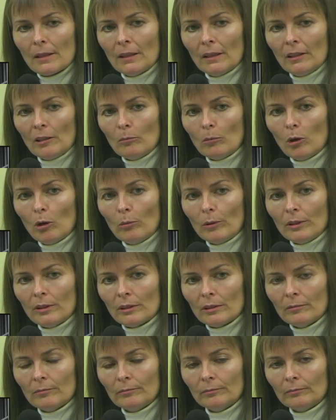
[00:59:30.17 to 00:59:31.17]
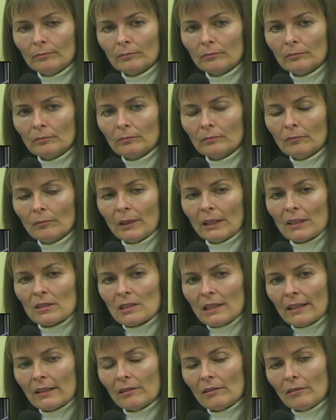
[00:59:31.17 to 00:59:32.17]
In the moment. But
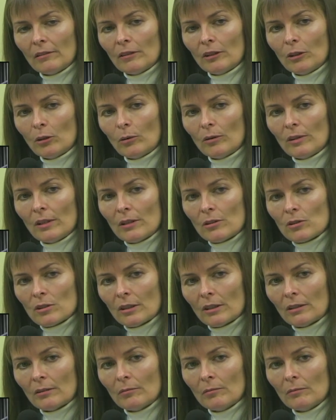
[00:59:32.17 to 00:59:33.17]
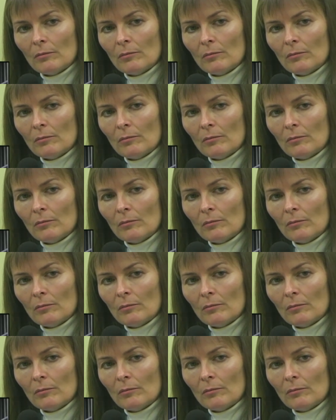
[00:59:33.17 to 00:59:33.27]
it's like, there's a,